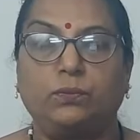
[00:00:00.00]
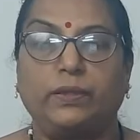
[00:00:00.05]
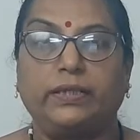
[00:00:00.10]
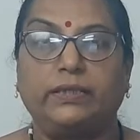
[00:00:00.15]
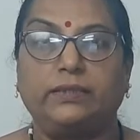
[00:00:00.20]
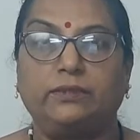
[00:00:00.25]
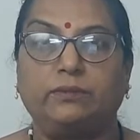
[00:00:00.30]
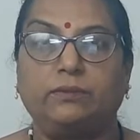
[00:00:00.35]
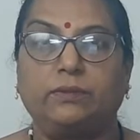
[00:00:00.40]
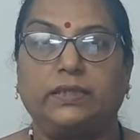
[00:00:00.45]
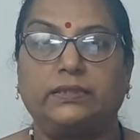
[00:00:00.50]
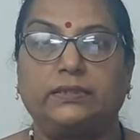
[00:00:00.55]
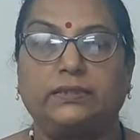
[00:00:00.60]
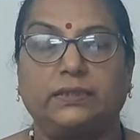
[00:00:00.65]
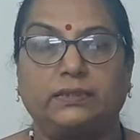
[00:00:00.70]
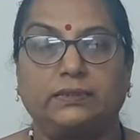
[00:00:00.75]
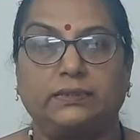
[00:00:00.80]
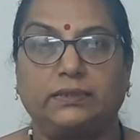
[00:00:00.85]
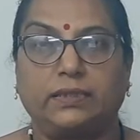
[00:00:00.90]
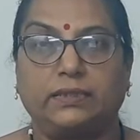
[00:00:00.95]
where you had
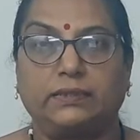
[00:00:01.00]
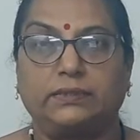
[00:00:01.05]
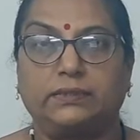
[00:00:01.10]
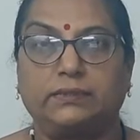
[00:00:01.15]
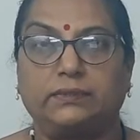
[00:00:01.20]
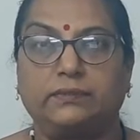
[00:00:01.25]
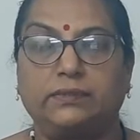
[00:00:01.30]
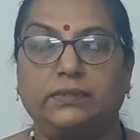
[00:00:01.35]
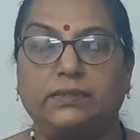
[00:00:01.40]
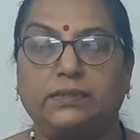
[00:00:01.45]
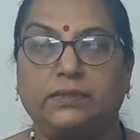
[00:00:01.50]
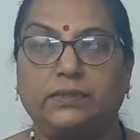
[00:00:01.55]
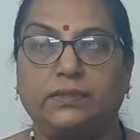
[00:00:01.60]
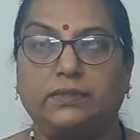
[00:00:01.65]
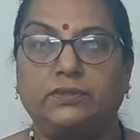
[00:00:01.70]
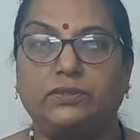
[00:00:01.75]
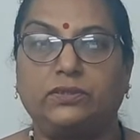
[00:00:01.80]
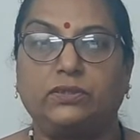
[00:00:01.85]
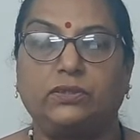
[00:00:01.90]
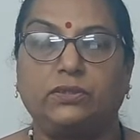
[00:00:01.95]
conducted
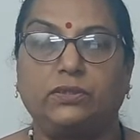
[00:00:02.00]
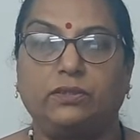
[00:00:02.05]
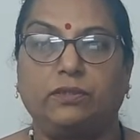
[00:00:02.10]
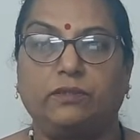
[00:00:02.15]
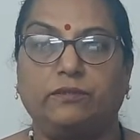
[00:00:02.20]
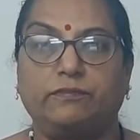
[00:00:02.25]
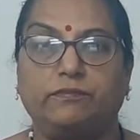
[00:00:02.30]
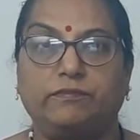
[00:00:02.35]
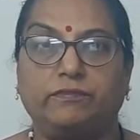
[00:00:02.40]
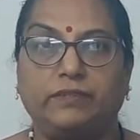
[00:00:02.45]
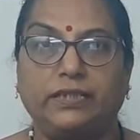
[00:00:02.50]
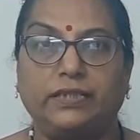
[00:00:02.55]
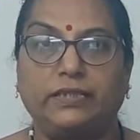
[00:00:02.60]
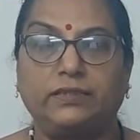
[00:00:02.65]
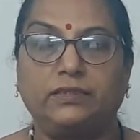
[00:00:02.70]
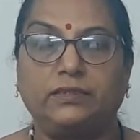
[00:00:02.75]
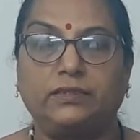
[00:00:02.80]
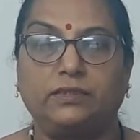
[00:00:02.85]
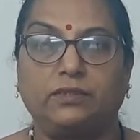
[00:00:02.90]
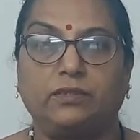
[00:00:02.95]
research, your
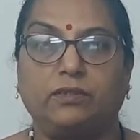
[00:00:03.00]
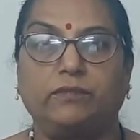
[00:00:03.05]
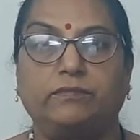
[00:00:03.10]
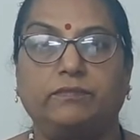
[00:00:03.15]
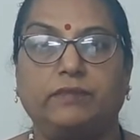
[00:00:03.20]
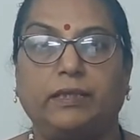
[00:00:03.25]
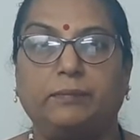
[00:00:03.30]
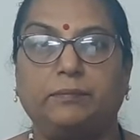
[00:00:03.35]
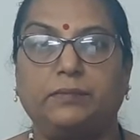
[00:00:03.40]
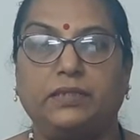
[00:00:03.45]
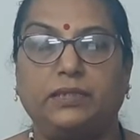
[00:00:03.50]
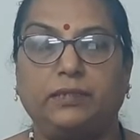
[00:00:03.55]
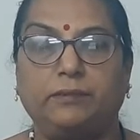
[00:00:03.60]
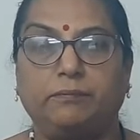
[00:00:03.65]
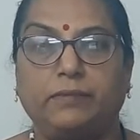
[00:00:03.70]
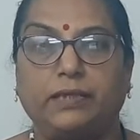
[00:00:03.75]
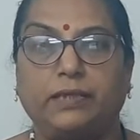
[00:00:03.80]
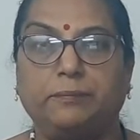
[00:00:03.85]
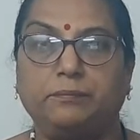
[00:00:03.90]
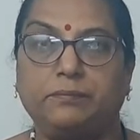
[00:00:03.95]
friends, your family
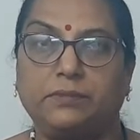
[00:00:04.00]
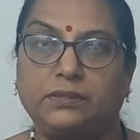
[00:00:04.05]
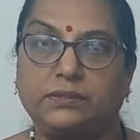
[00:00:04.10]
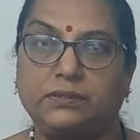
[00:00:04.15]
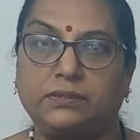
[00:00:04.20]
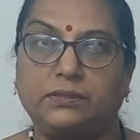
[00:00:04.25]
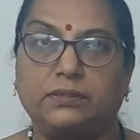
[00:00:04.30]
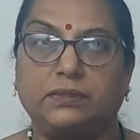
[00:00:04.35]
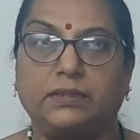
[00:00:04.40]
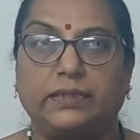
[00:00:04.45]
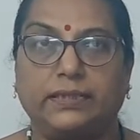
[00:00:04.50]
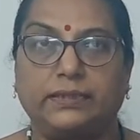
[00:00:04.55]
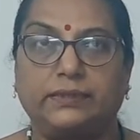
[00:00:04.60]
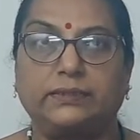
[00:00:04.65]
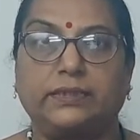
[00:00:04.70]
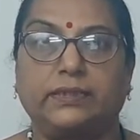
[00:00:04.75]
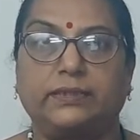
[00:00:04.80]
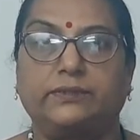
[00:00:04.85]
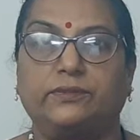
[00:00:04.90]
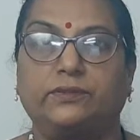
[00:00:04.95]
members,
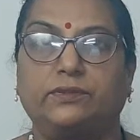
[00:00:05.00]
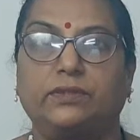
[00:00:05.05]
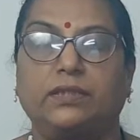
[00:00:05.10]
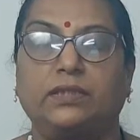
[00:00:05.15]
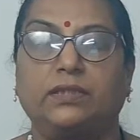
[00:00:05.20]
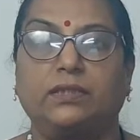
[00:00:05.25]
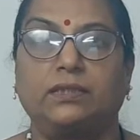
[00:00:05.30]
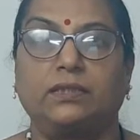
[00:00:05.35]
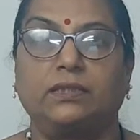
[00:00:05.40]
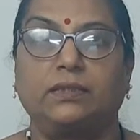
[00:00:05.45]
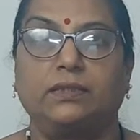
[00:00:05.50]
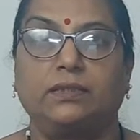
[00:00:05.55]
etc.